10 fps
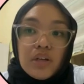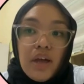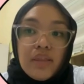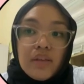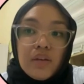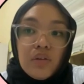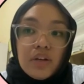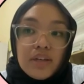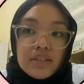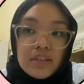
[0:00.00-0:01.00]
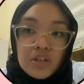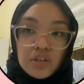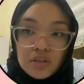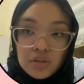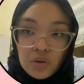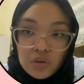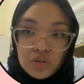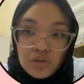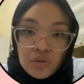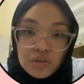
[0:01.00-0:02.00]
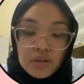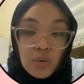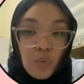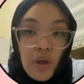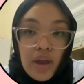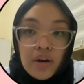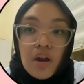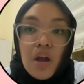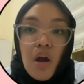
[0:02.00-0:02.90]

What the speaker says: under the organization's controls aware